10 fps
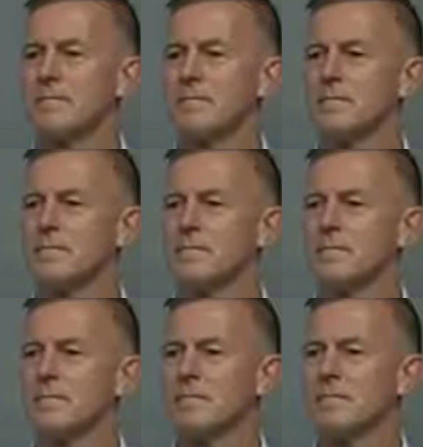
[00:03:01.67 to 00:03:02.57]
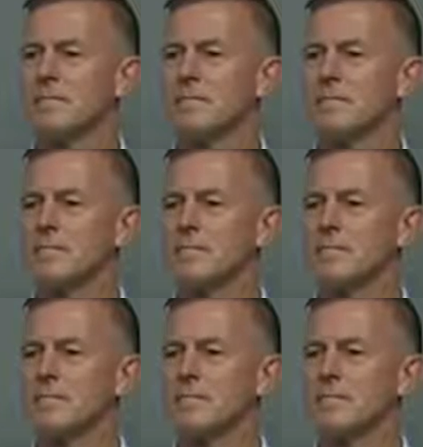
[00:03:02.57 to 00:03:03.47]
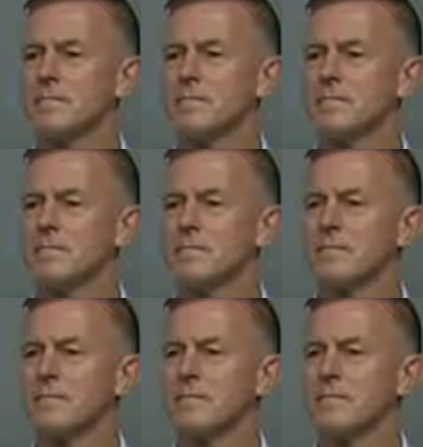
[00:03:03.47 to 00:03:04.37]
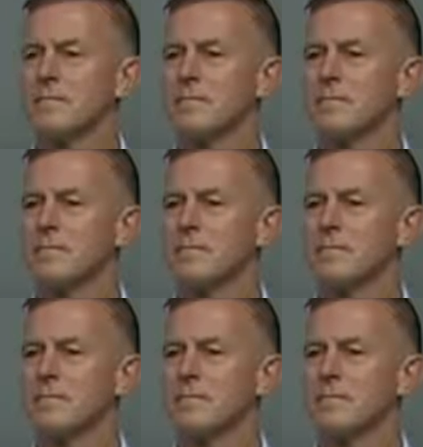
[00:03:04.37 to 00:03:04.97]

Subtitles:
No words are spoken by the person on screen.